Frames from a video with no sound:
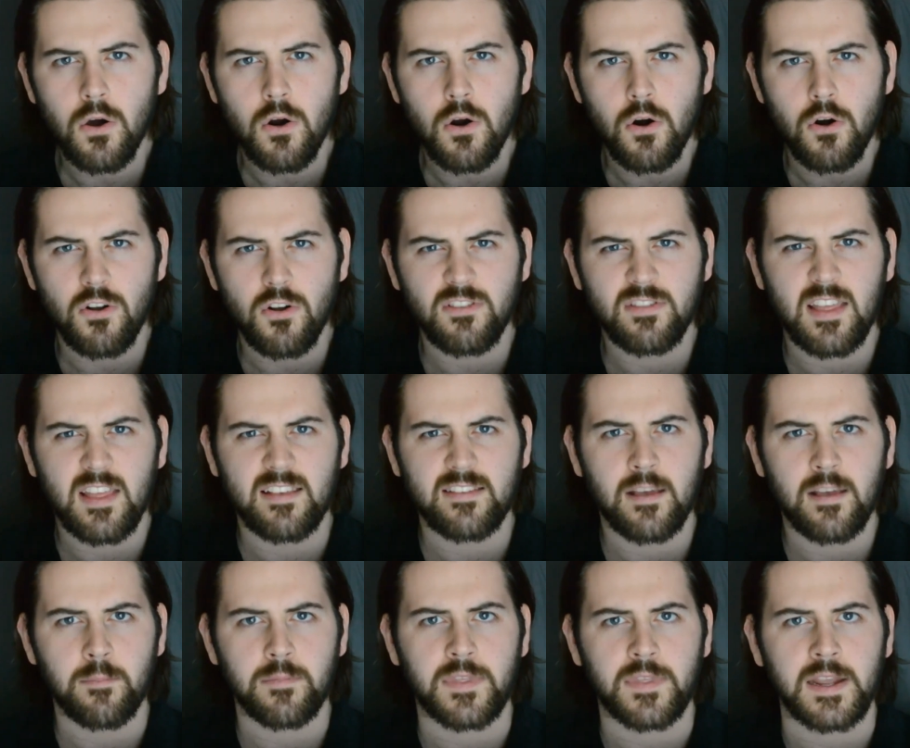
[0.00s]
Or is there
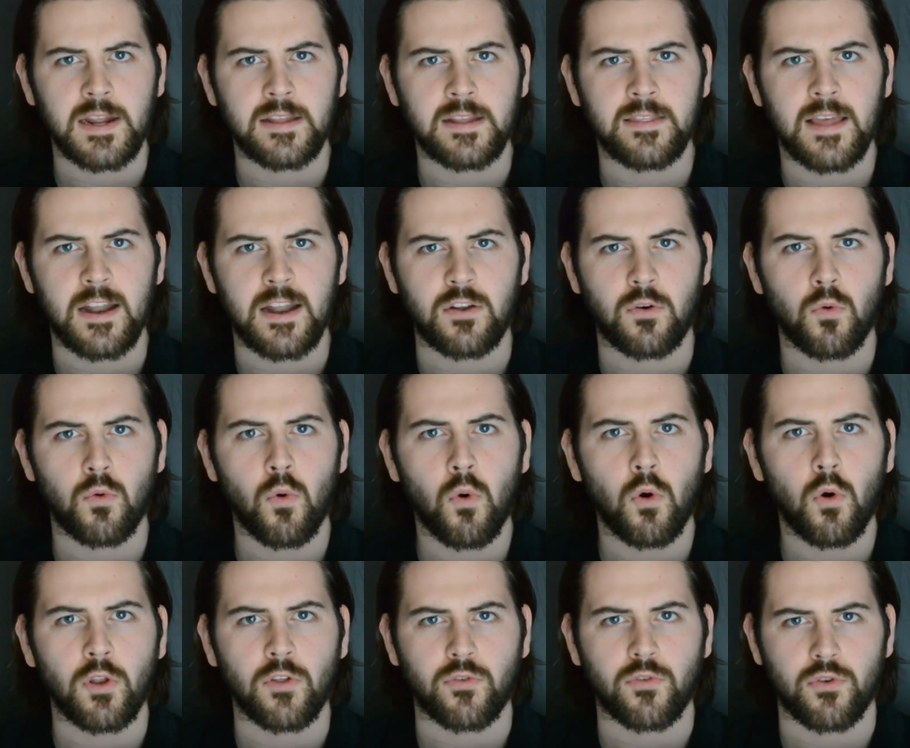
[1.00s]
something in that
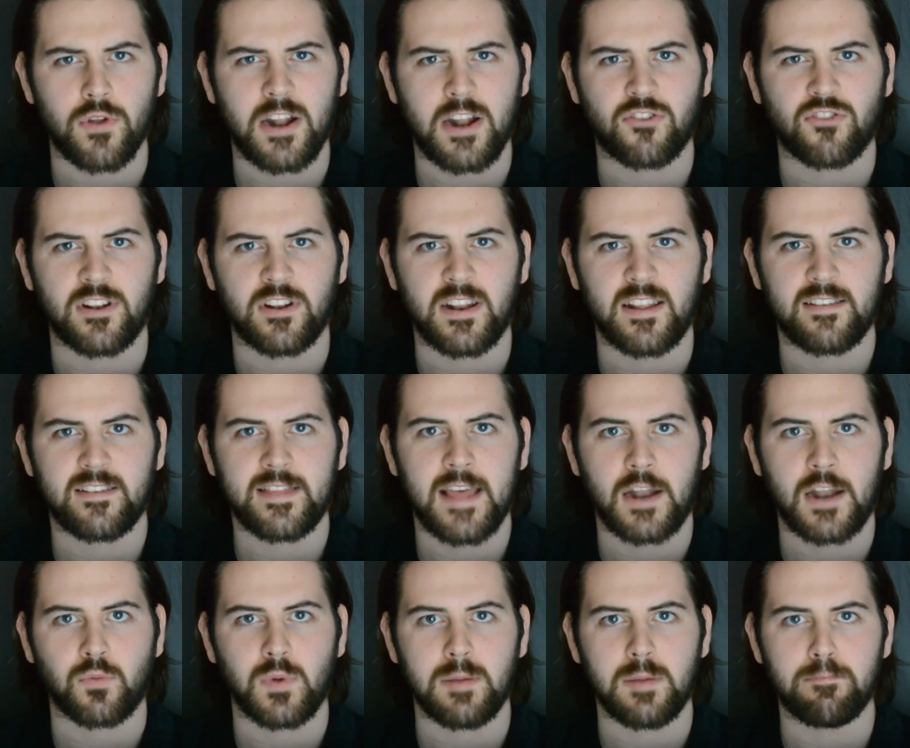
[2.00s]
wall of wretchedness
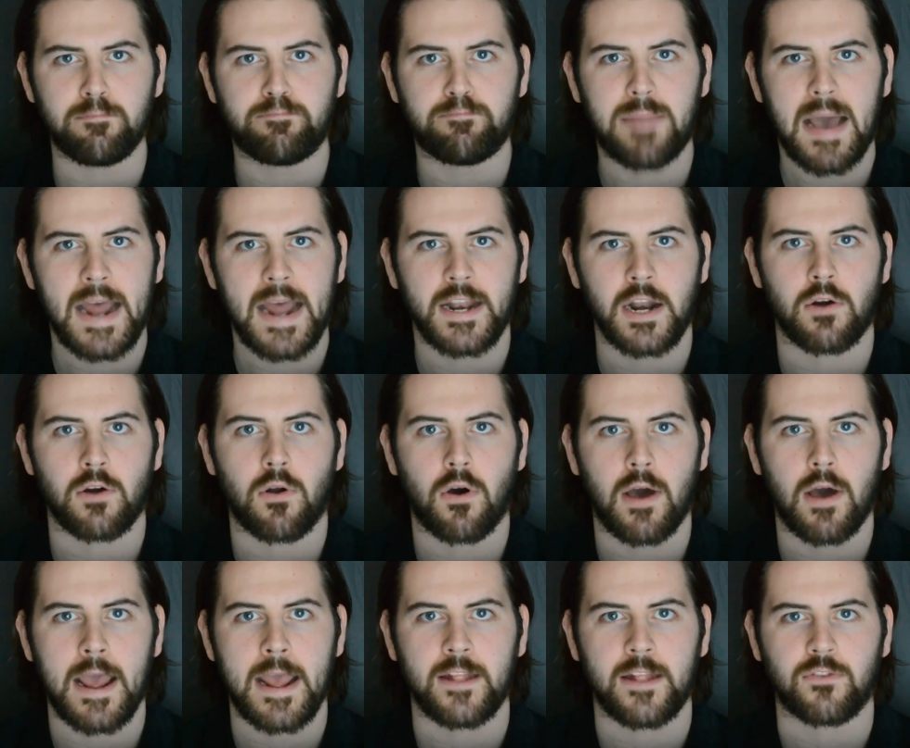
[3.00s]
that we batter
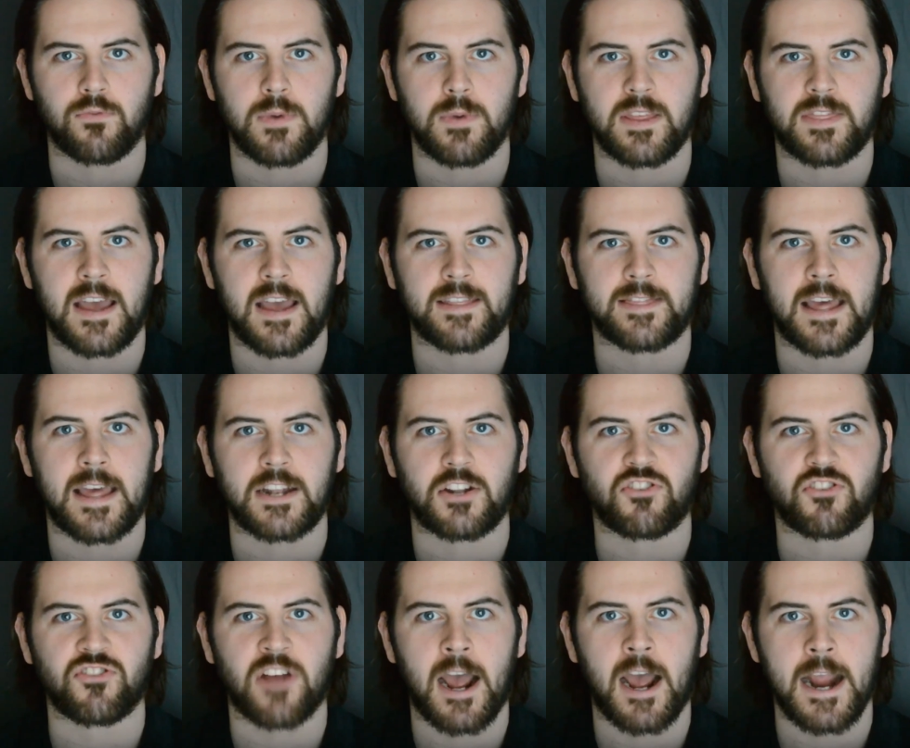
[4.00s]
our heads with at that
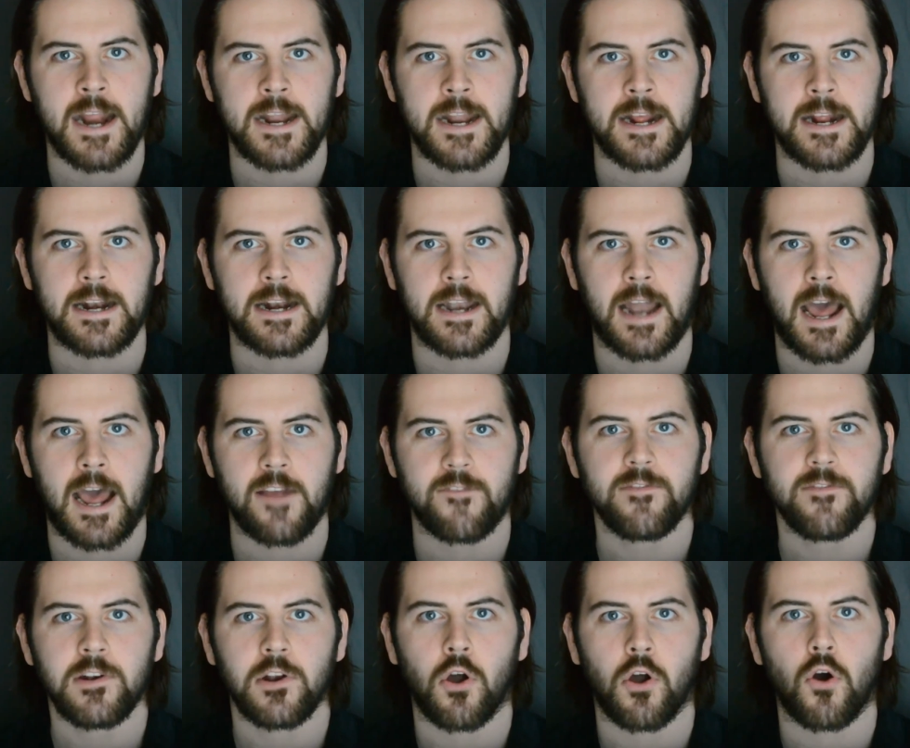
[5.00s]
shining
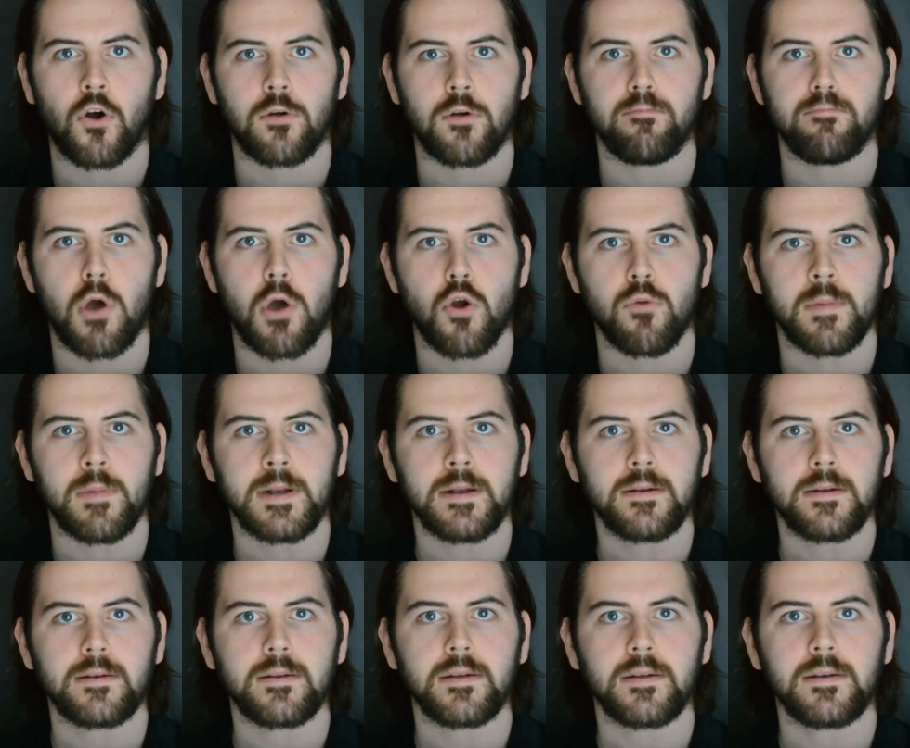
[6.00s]
lifelong moment?